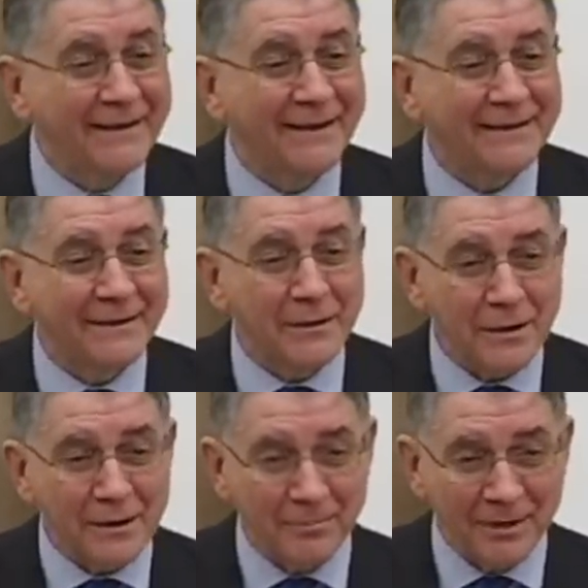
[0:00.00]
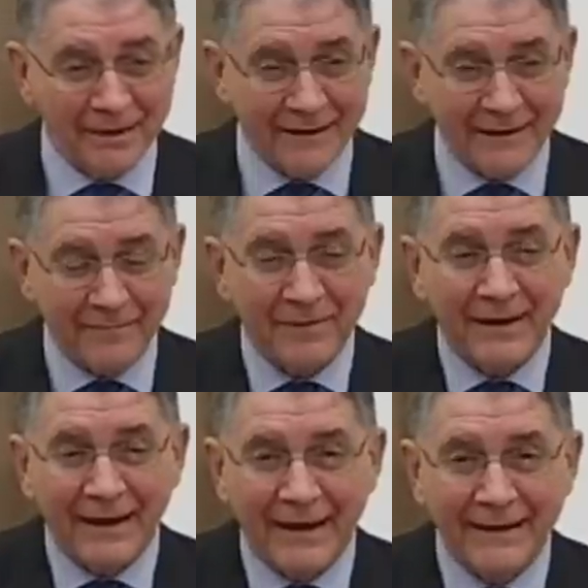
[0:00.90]
that since the beginning,
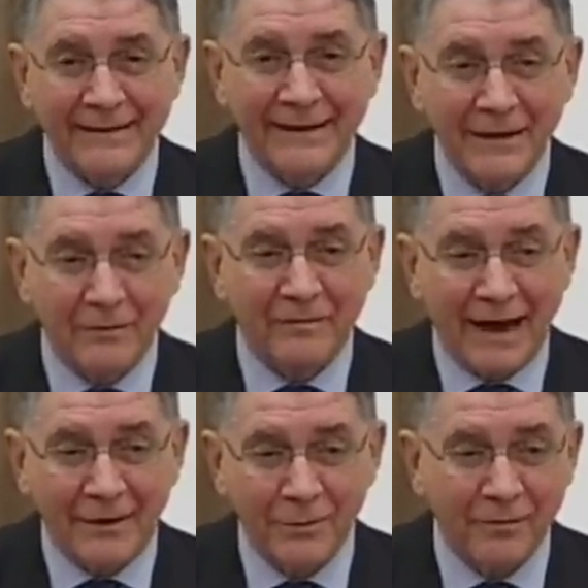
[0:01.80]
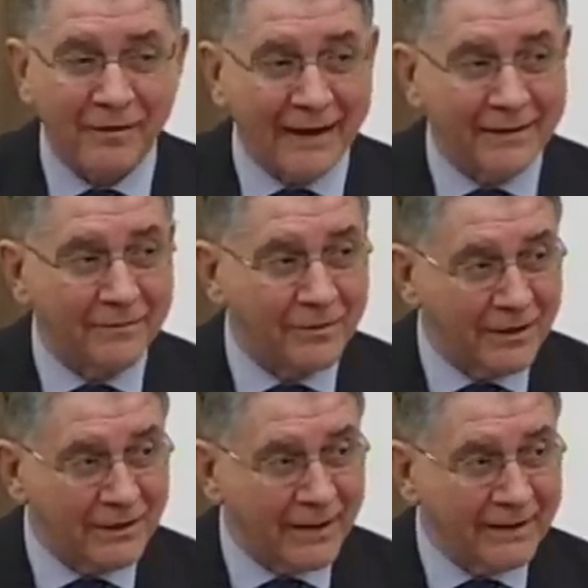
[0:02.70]
uh, in the idea of value, you find in von
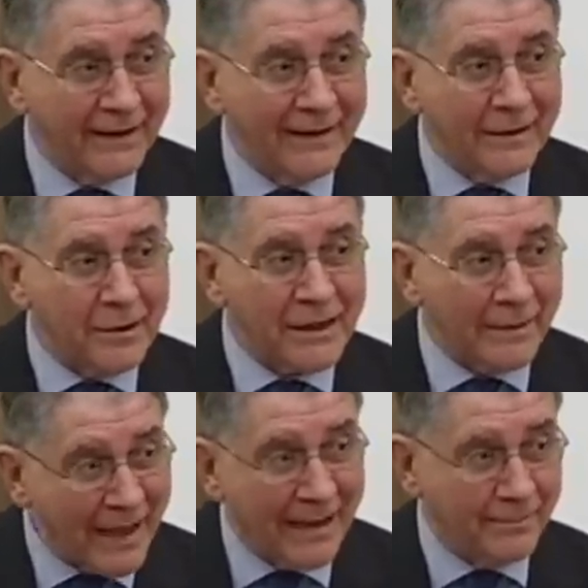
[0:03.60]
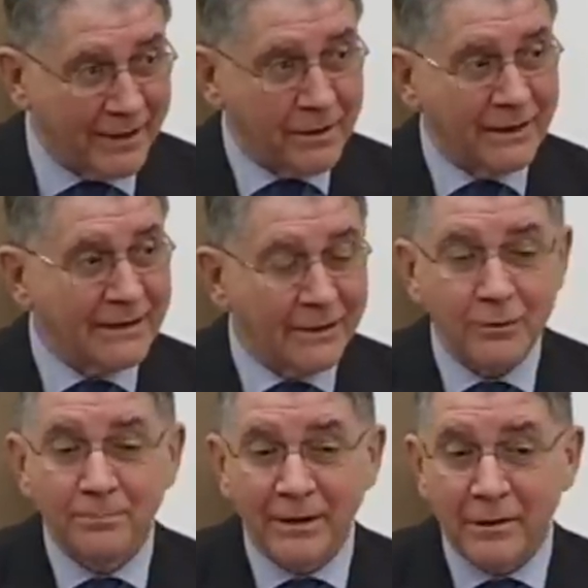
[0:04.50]
Hildebrand some elements that are
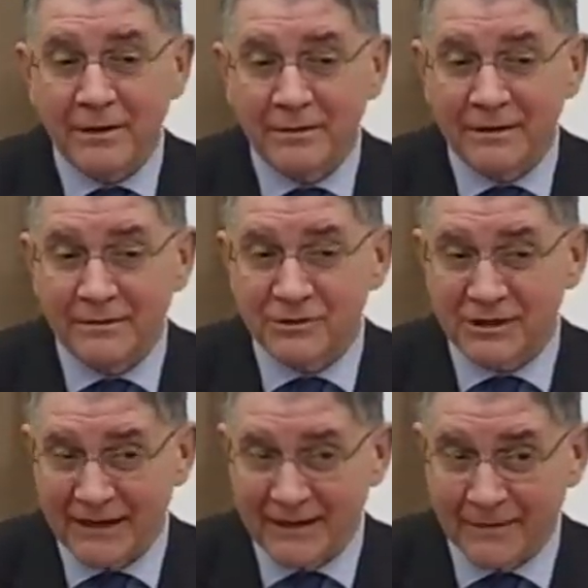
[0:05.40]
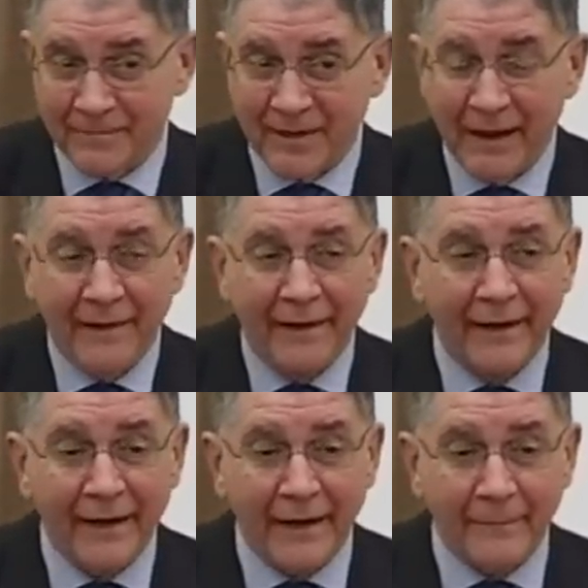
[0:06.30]
not present in Scheler.
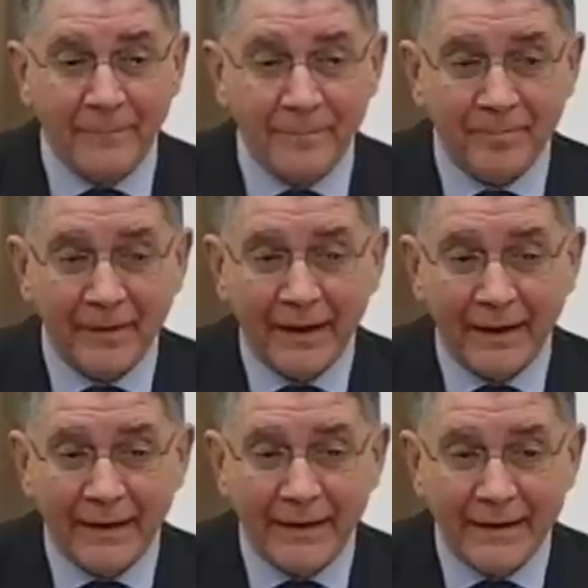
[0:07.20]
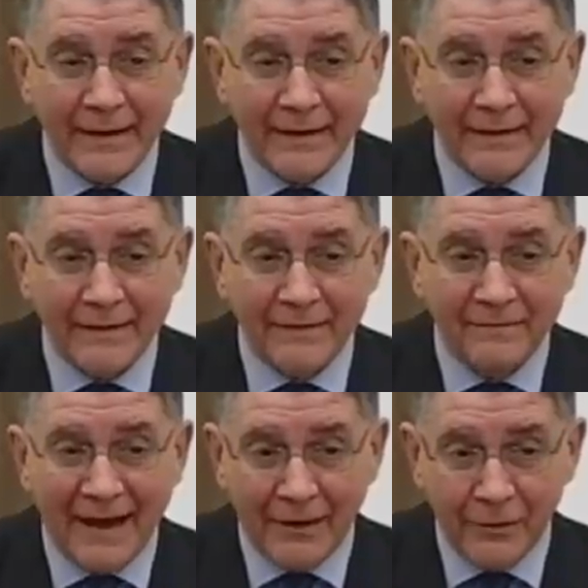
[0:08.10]
Um, uh, the
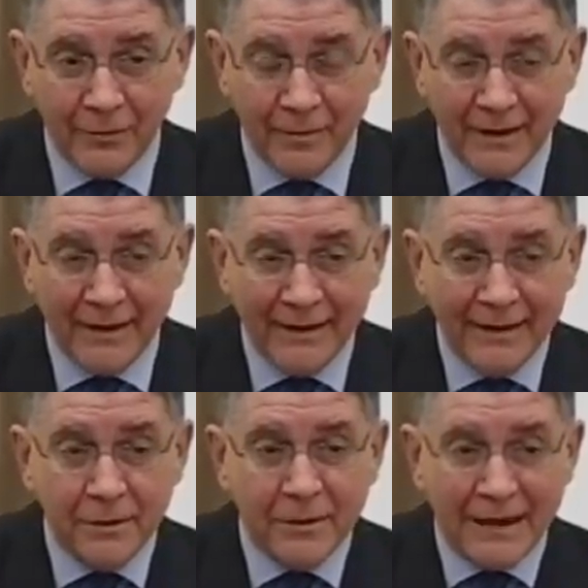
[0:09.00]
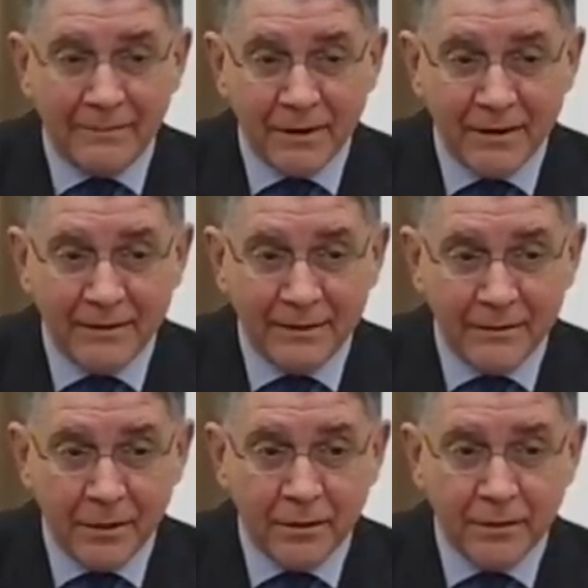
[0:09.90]
value is something
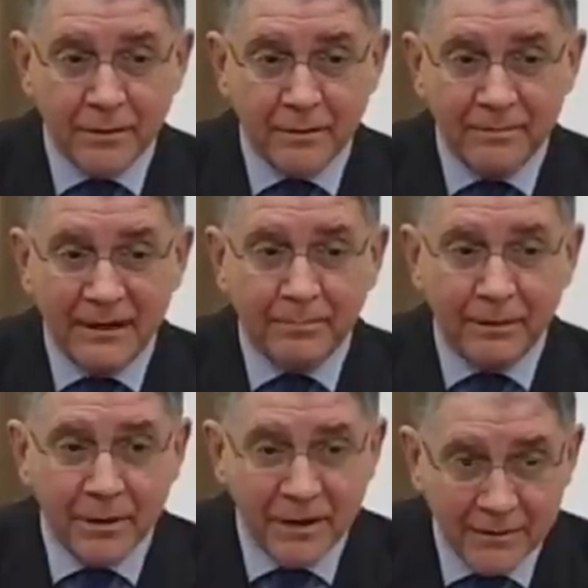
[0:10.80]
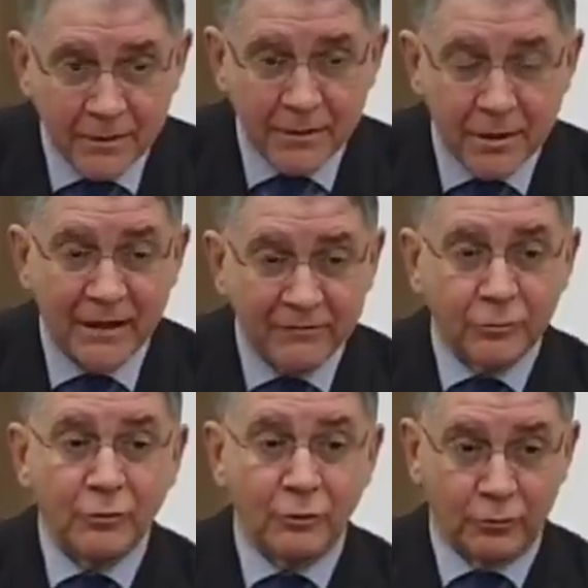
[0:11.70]
that, is, that presents itself
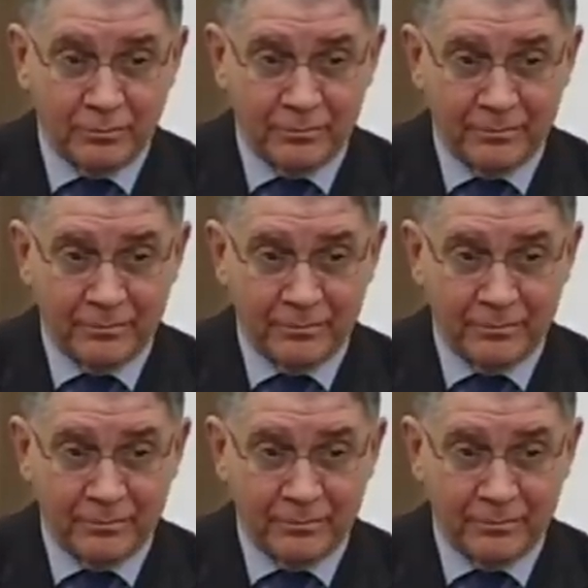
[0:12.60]
to you,